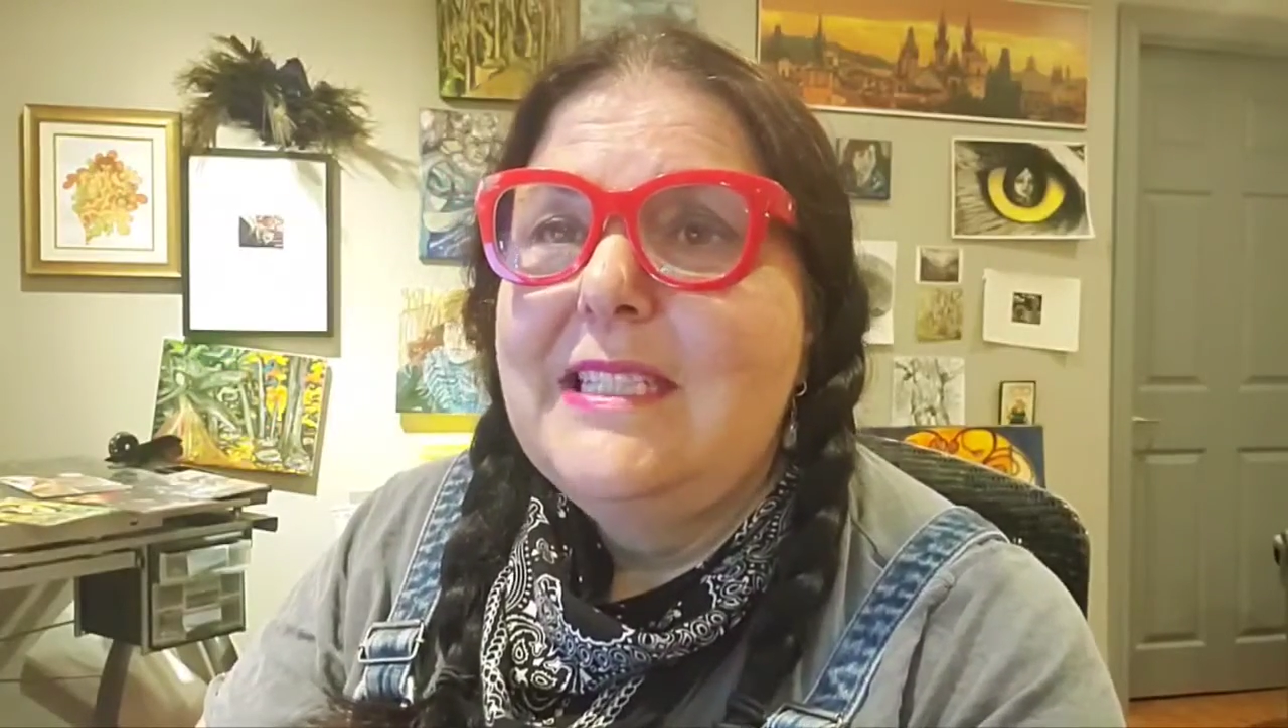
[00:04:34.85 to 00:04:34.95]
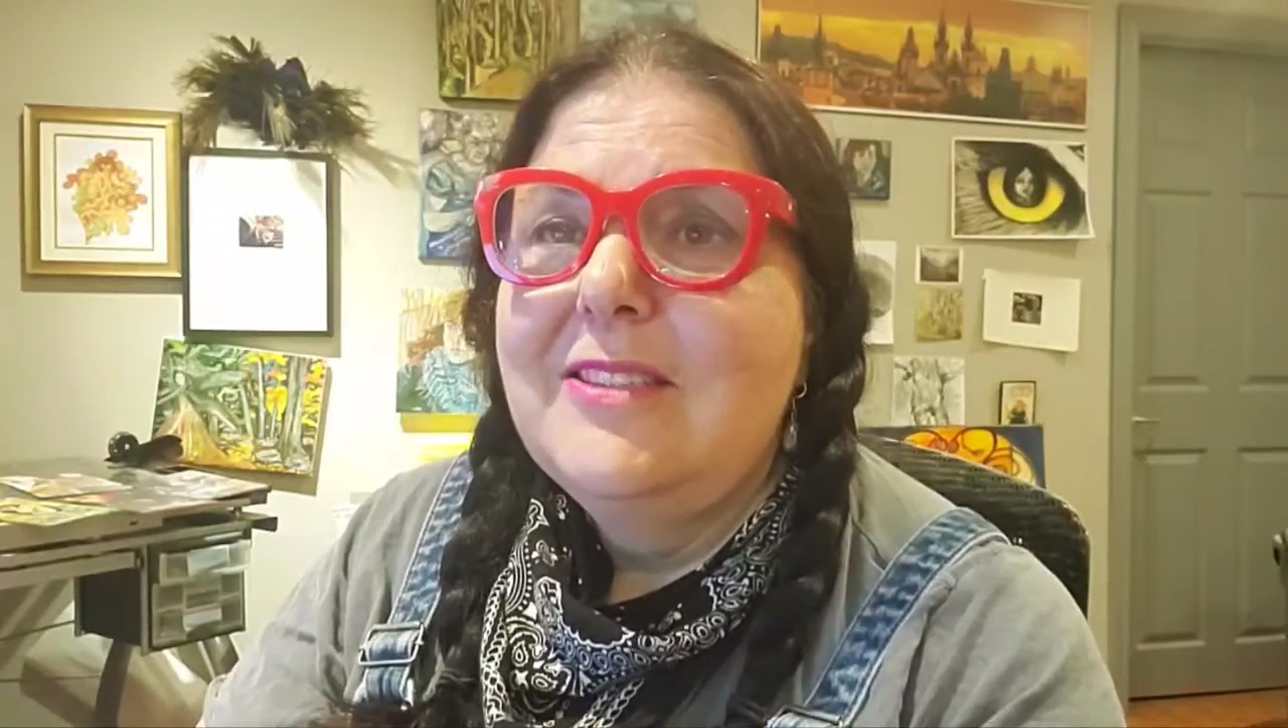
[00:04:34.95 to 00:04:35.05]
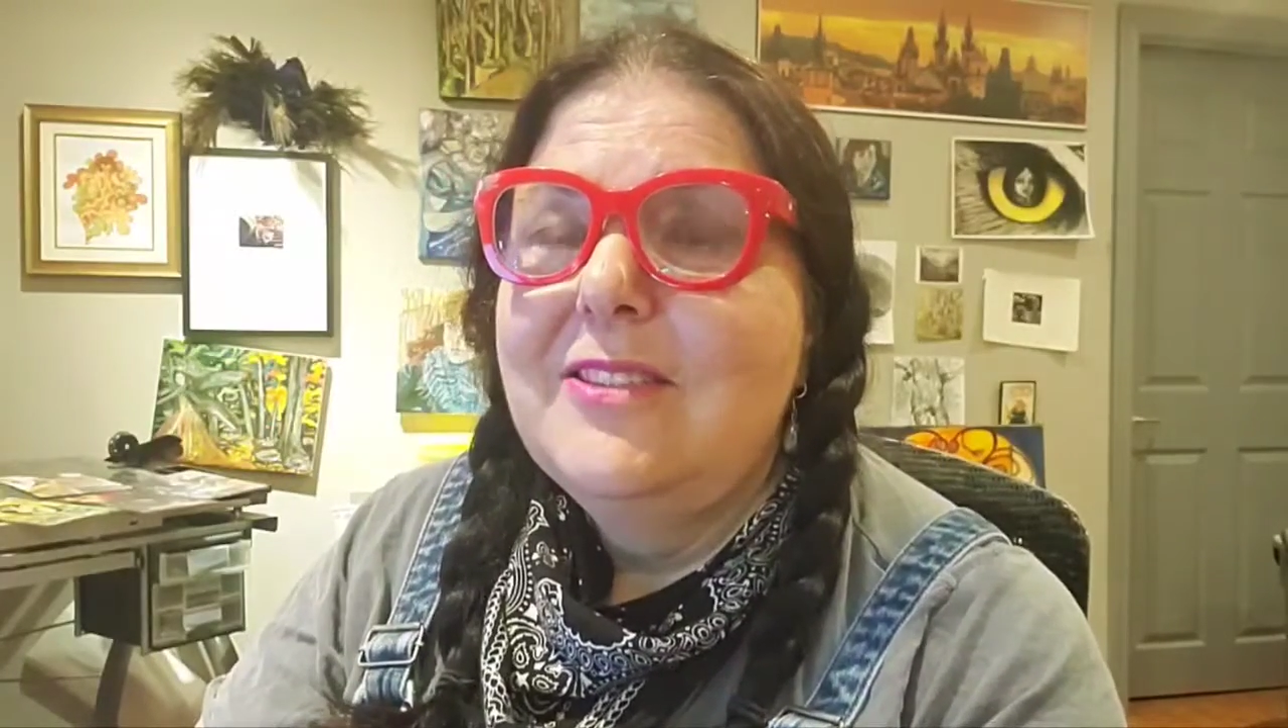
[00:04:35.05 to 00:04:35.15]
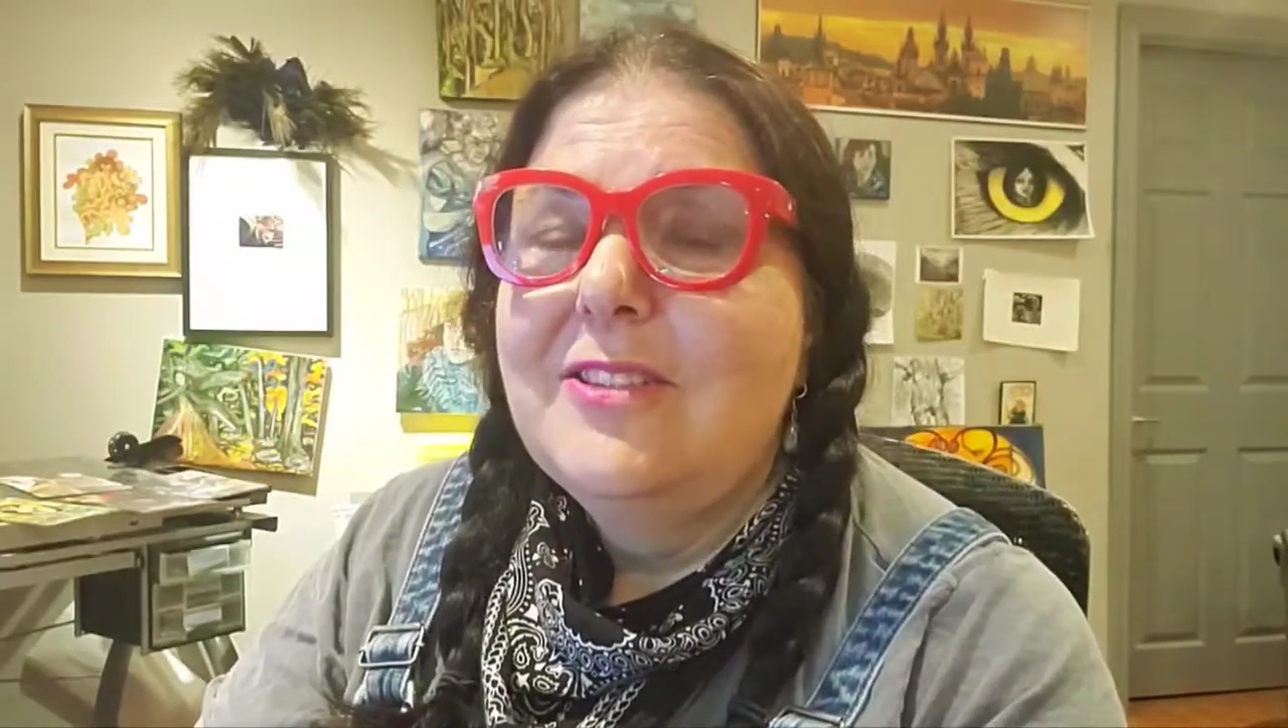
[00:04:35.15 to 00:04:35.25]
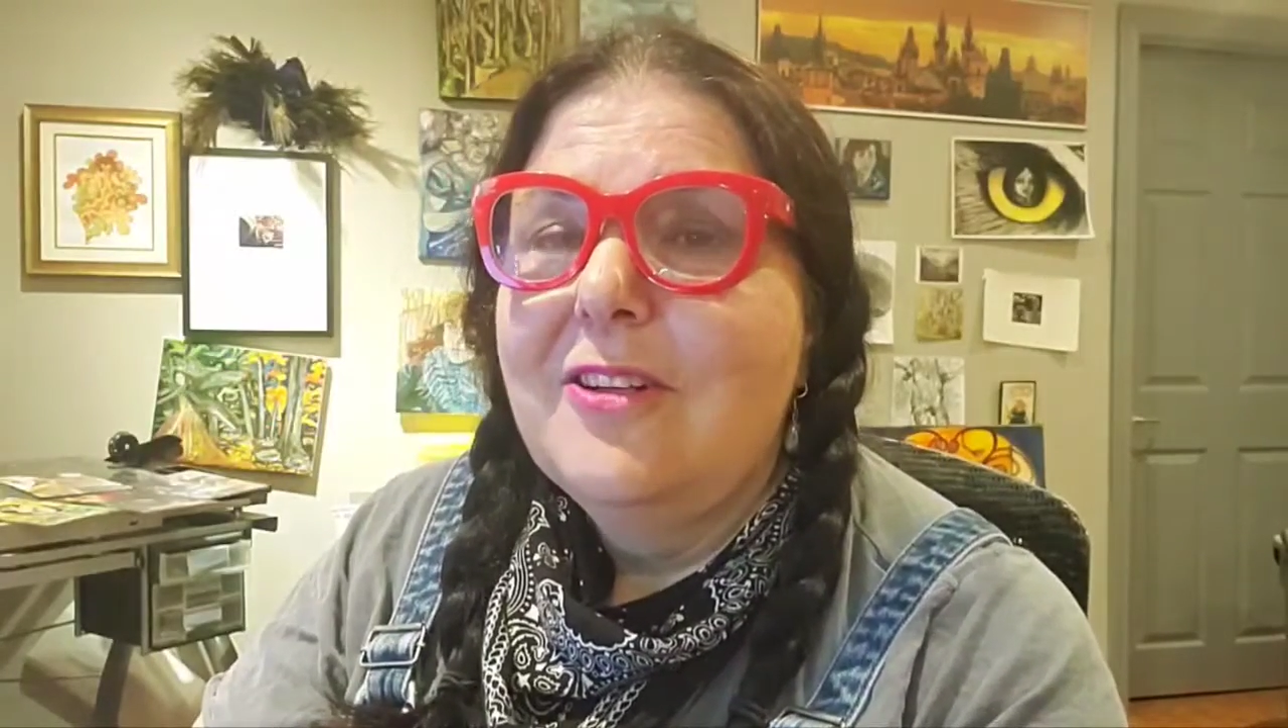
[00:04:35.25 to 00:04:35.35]

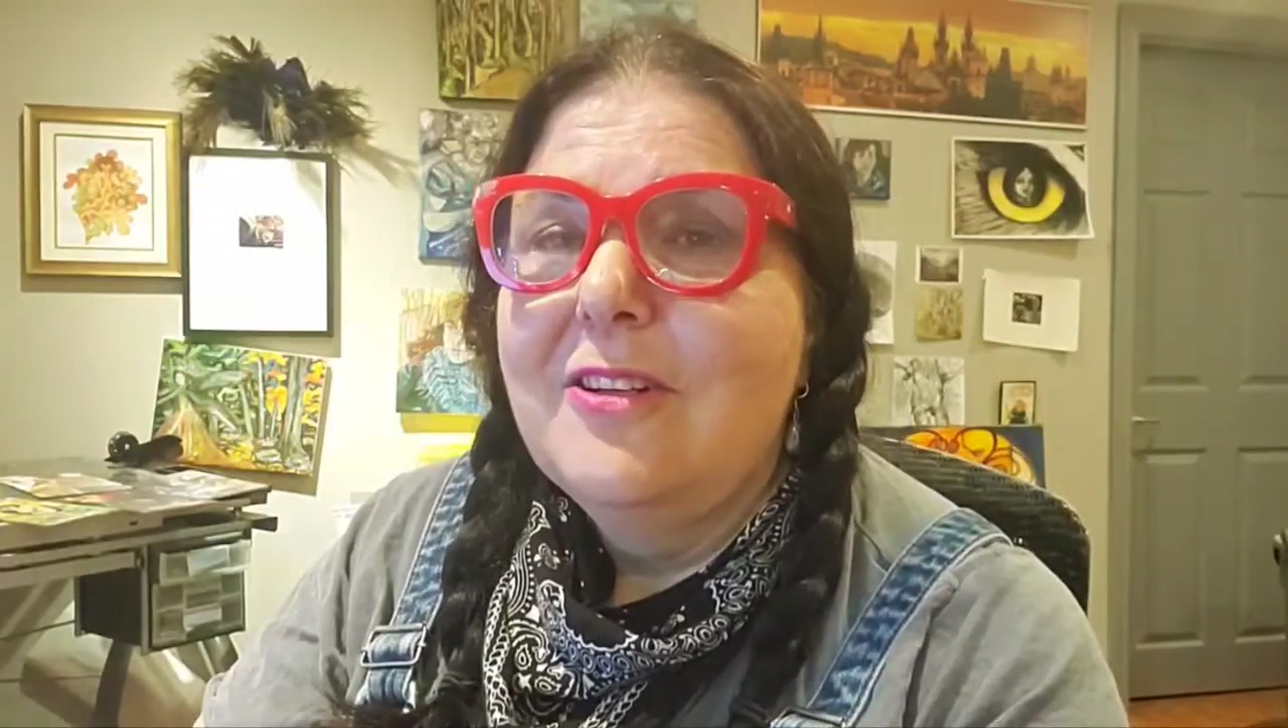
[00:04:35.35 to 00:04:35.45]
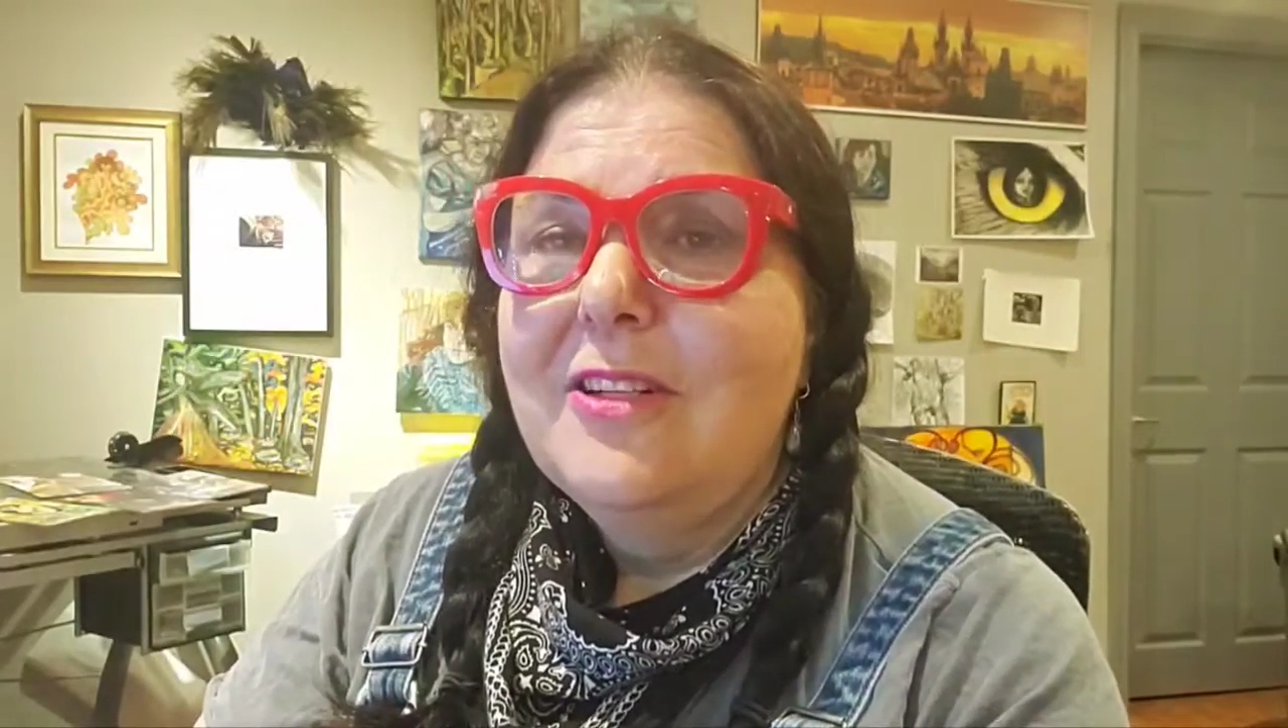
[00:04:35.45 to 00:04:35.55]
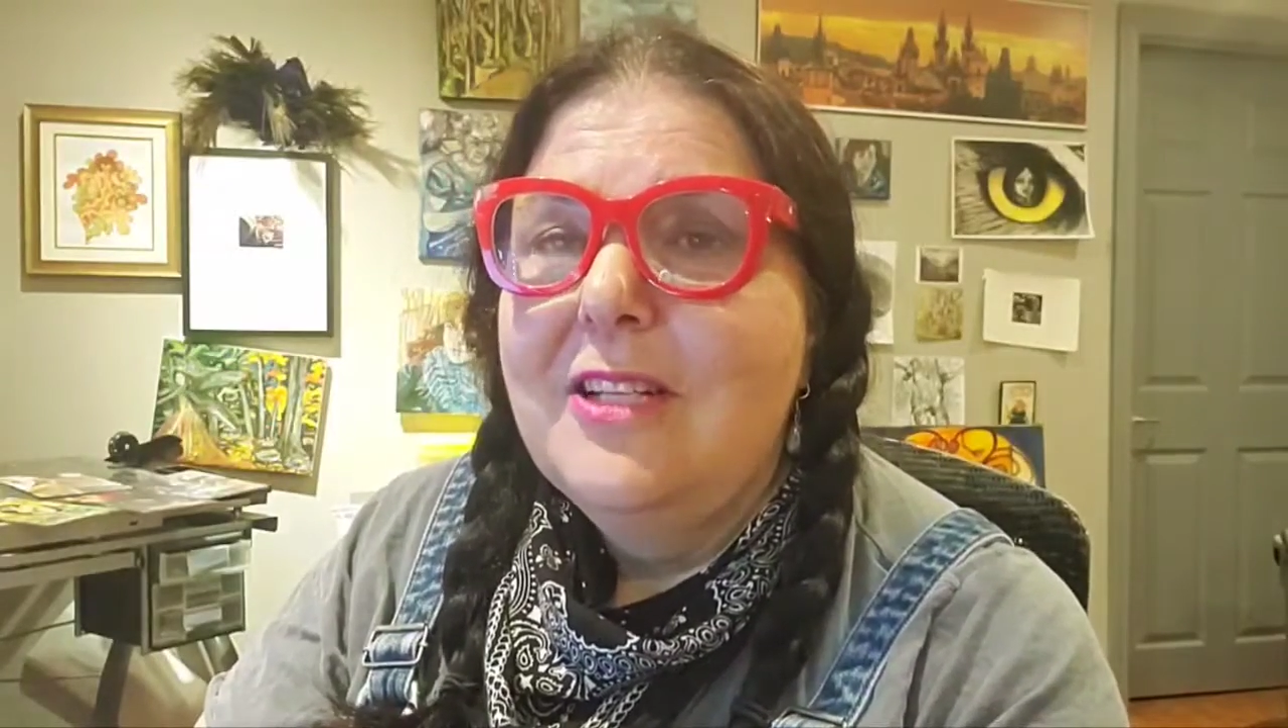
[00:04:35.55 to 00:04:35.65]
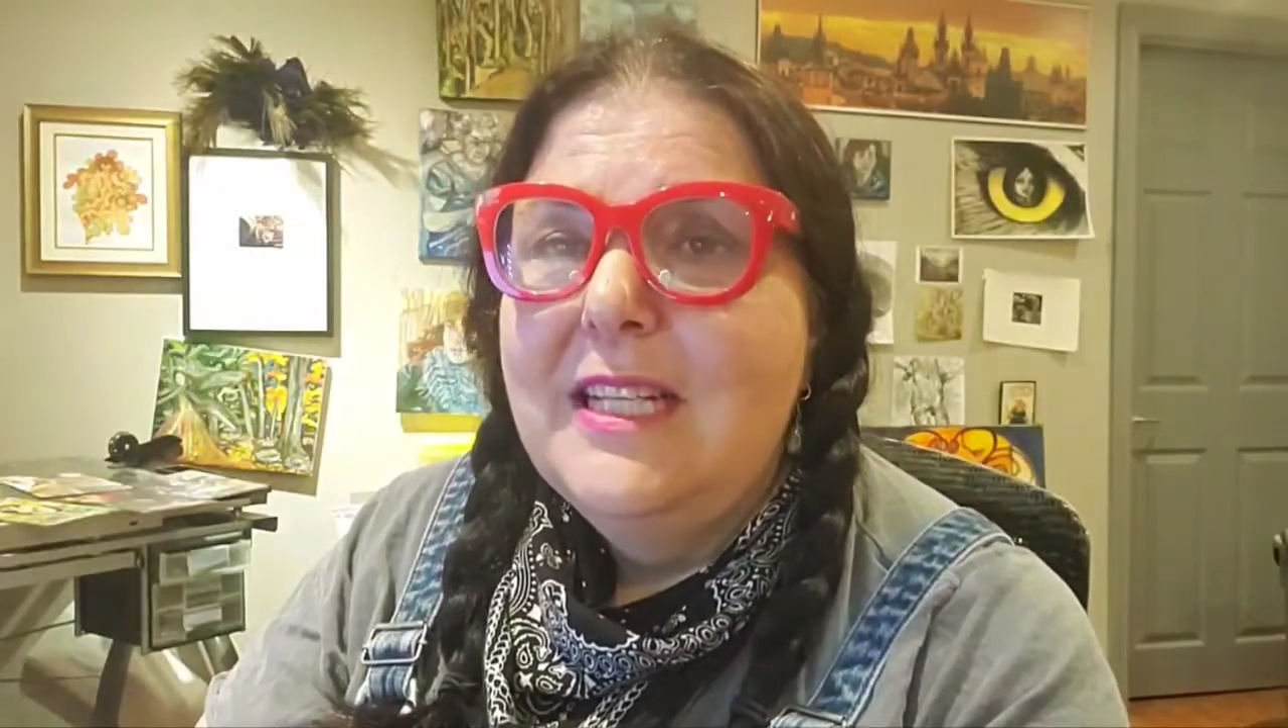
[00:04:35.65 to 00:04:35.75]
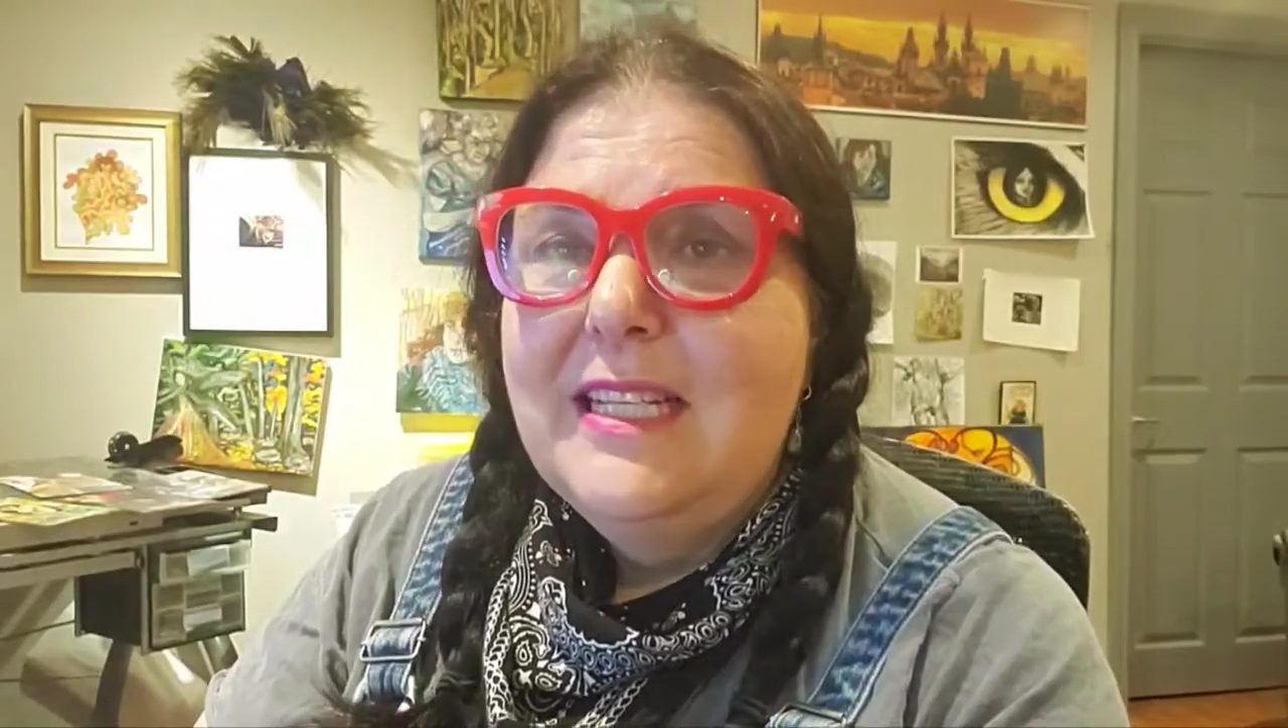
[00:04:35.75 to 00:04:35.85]
to
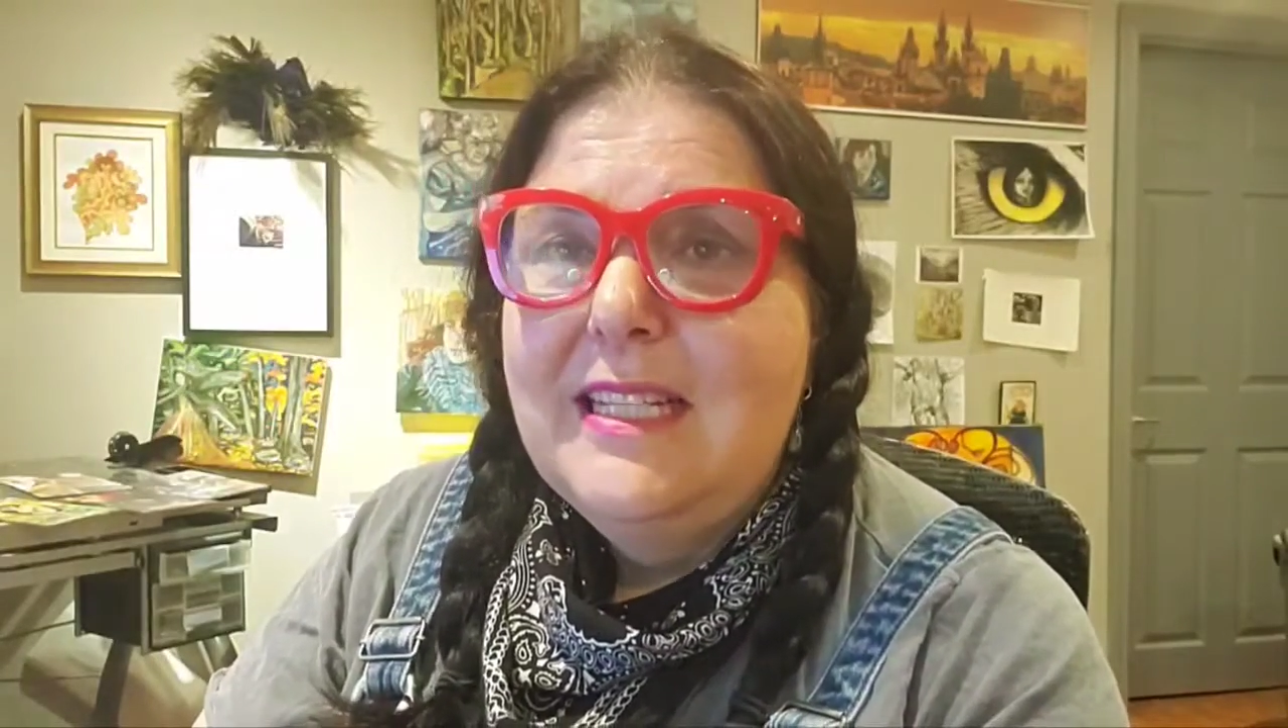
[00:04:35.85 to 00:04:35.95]
start